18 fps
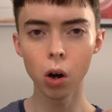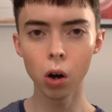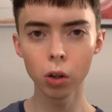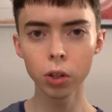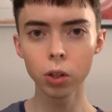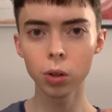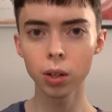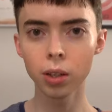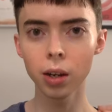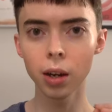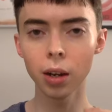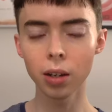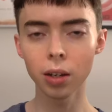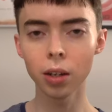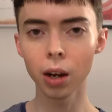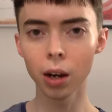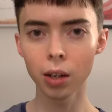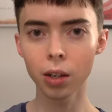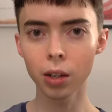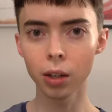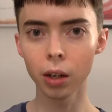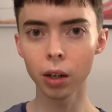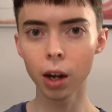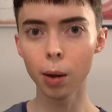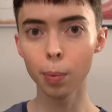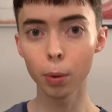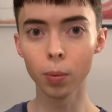also has
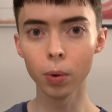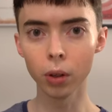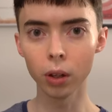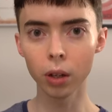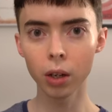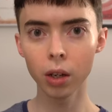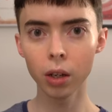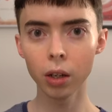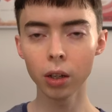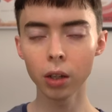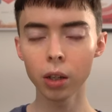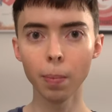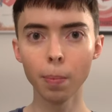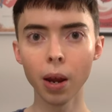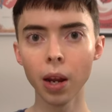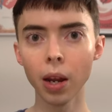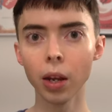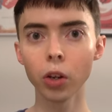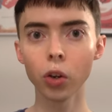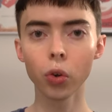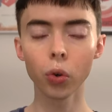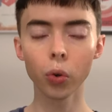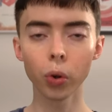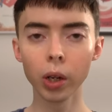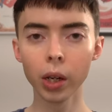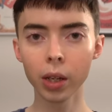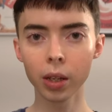antioxidant capabilities and may
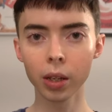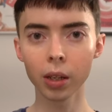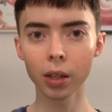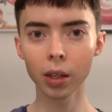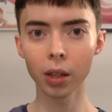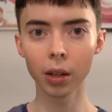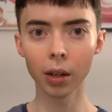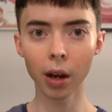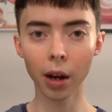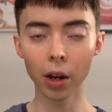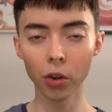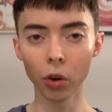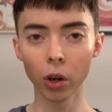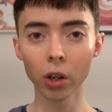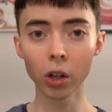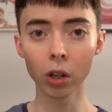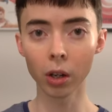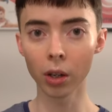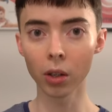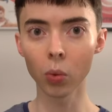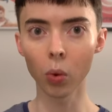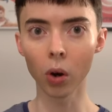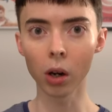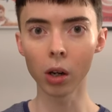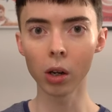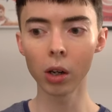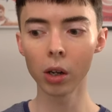increase skin hydration as
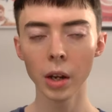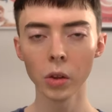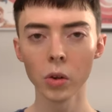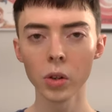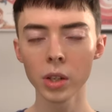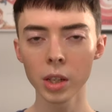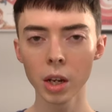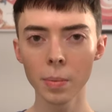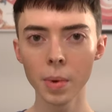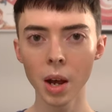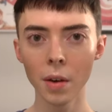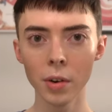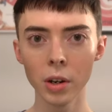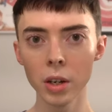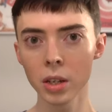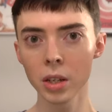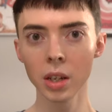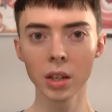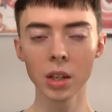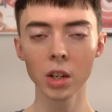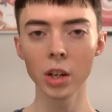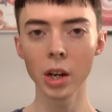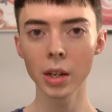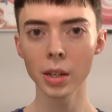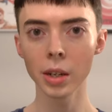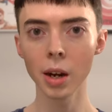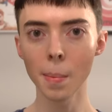well. And there's some evidence to
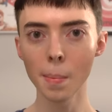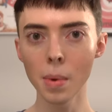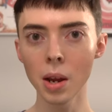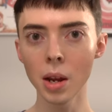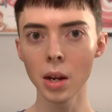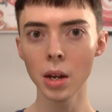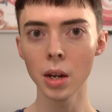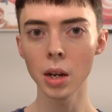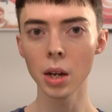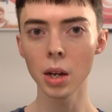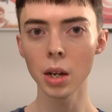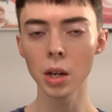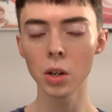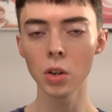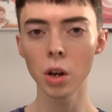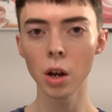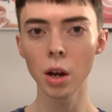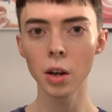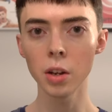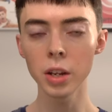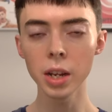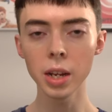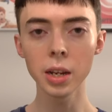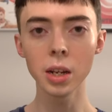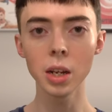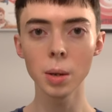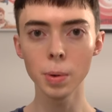suggest that it may uh,
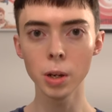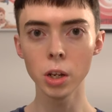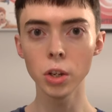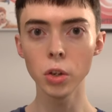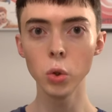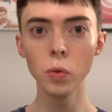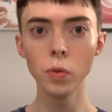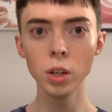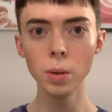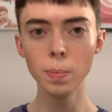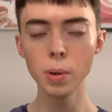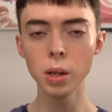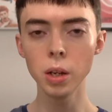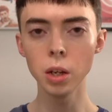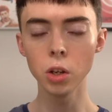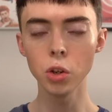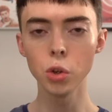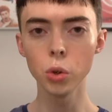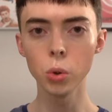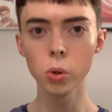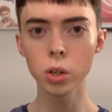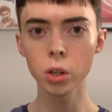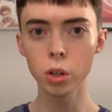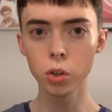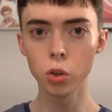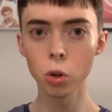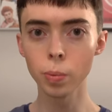inhibit
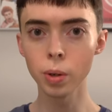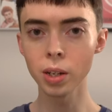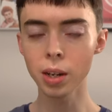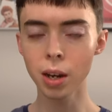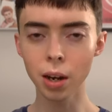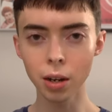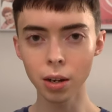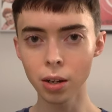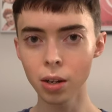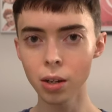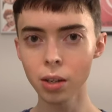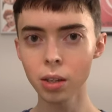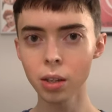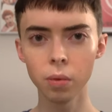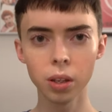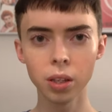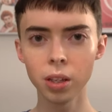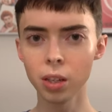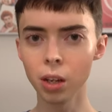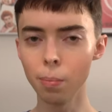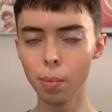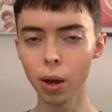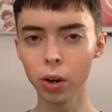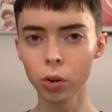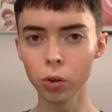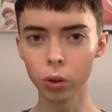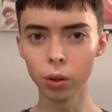UVB-induced dermatitis. This isn't
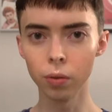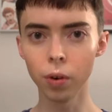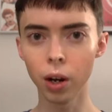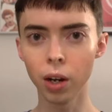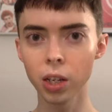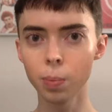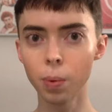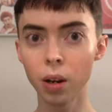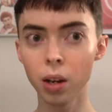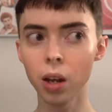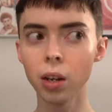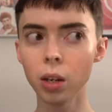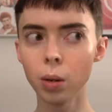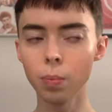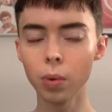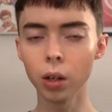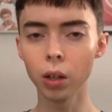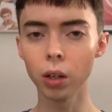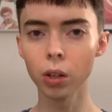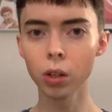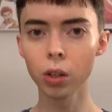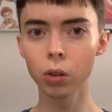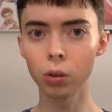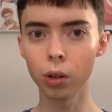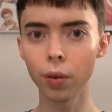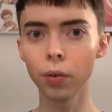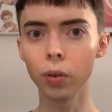medical advice by any means,
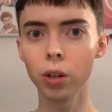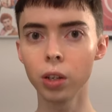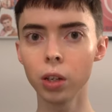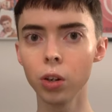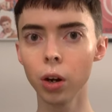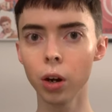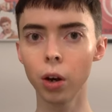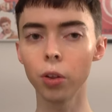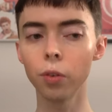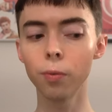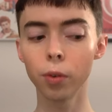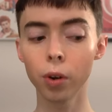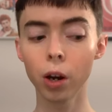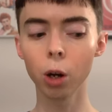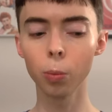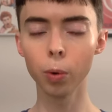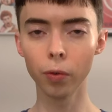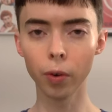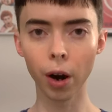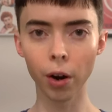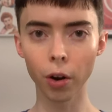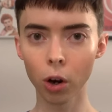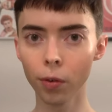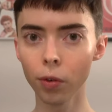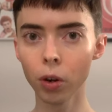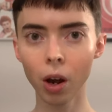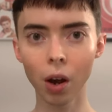so definitely see your healthcare
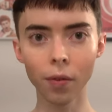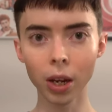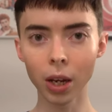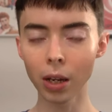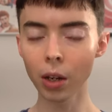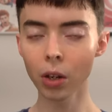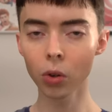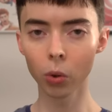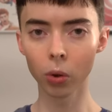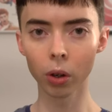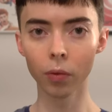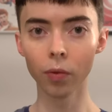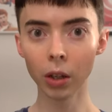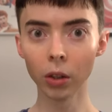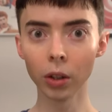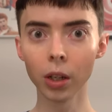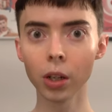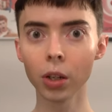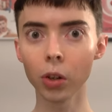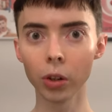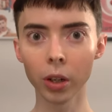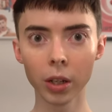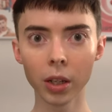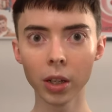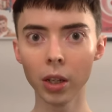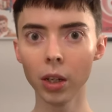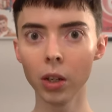provider if you have any sort of illness or
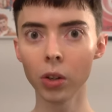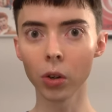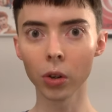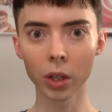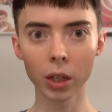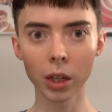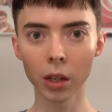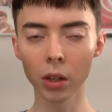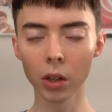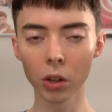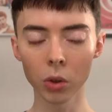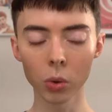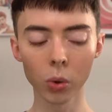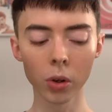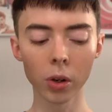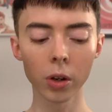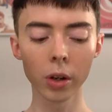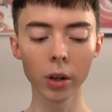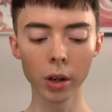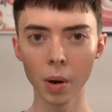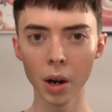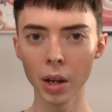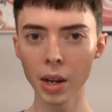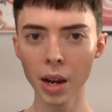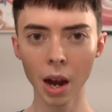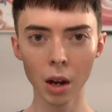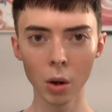disease or skin disorder.
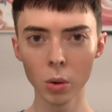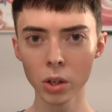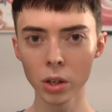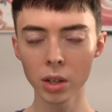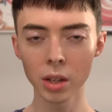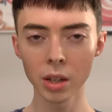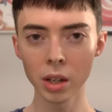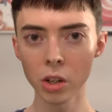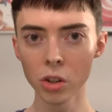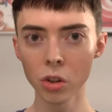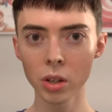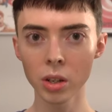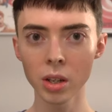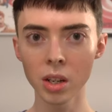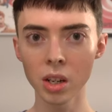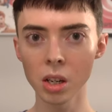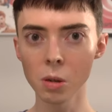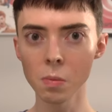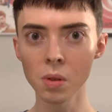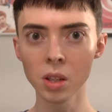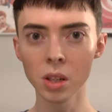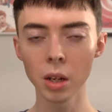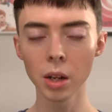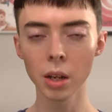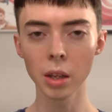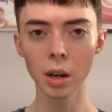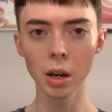But yeah, it was just an interesting
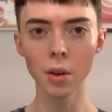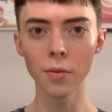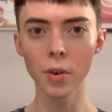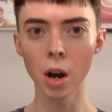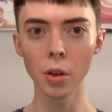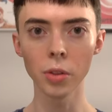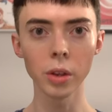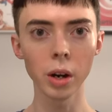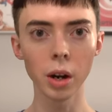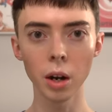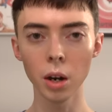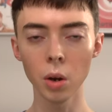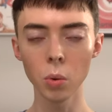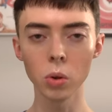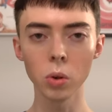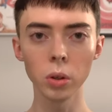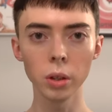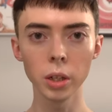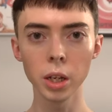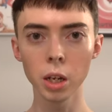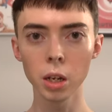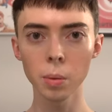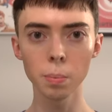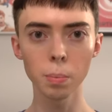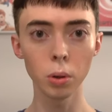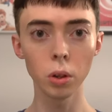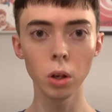study that I found that I will
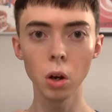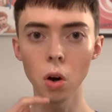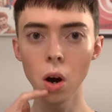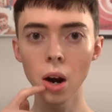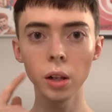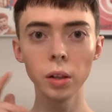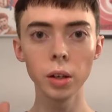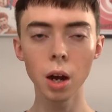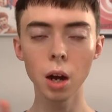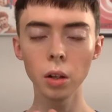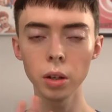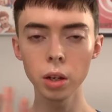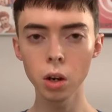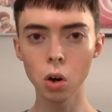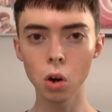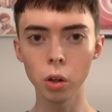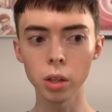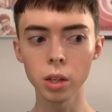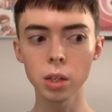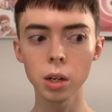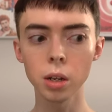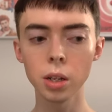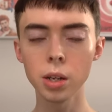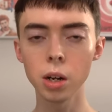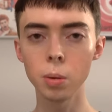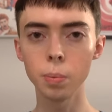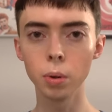link below. I'll, I'll link all the
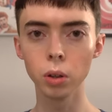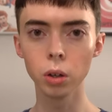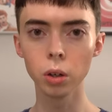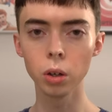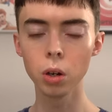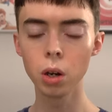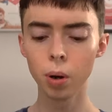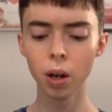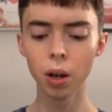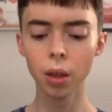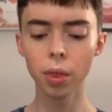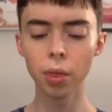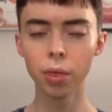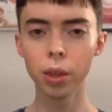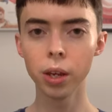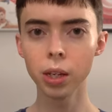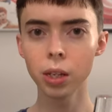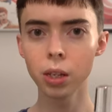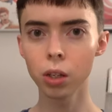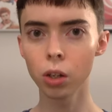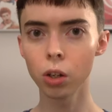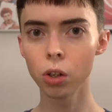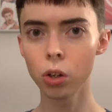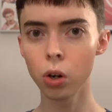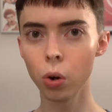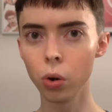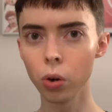studies down below. But this
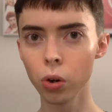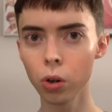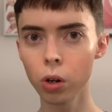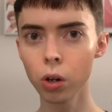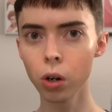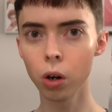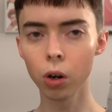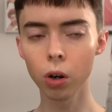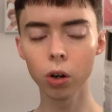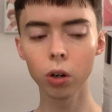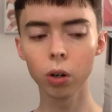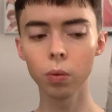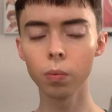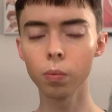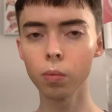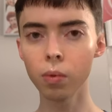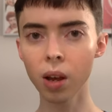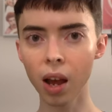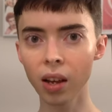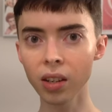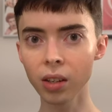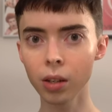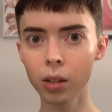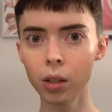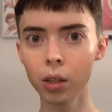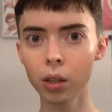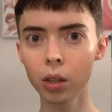toner or
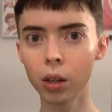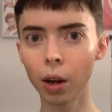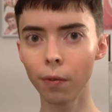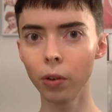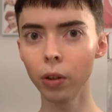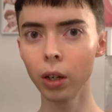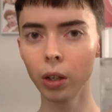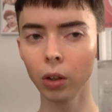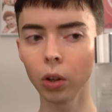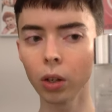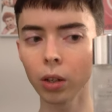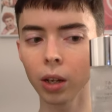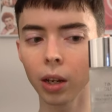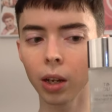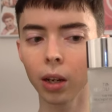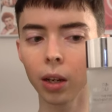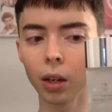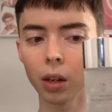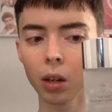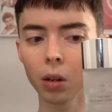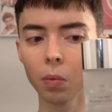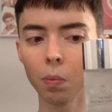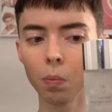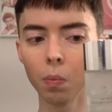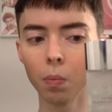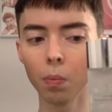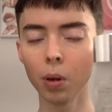essence definitely looks like it could
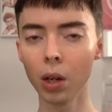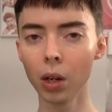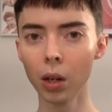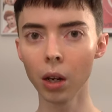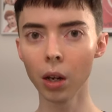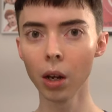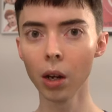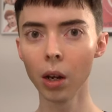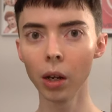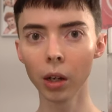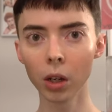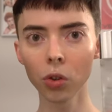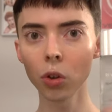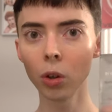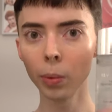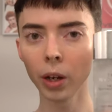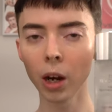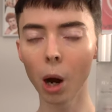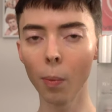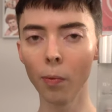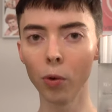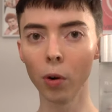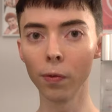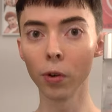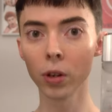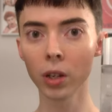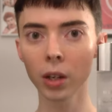be extremely
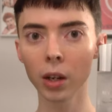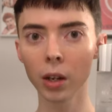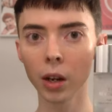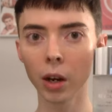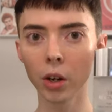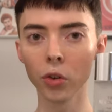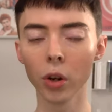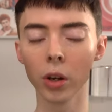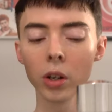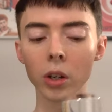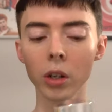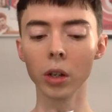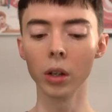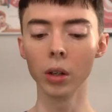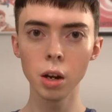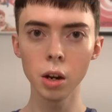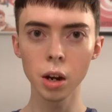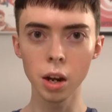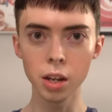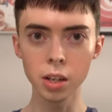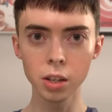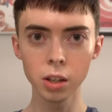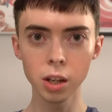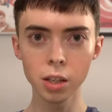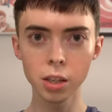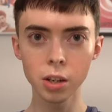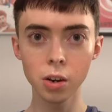helpful for skin hydration. Okay,
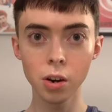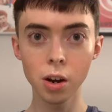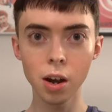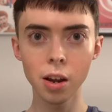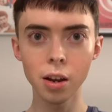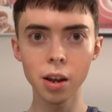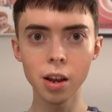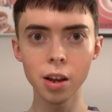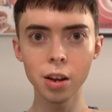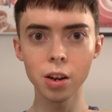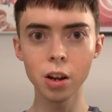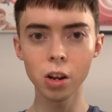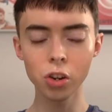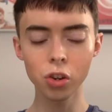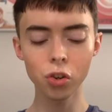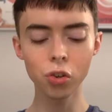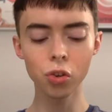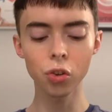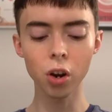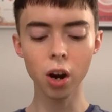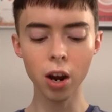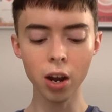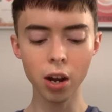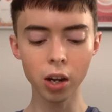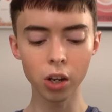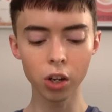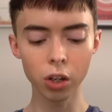so let's go ahead and
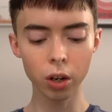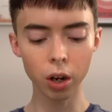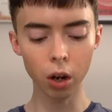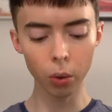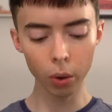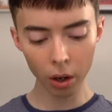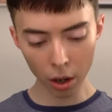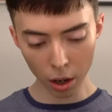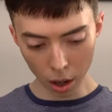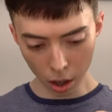try it, shall we?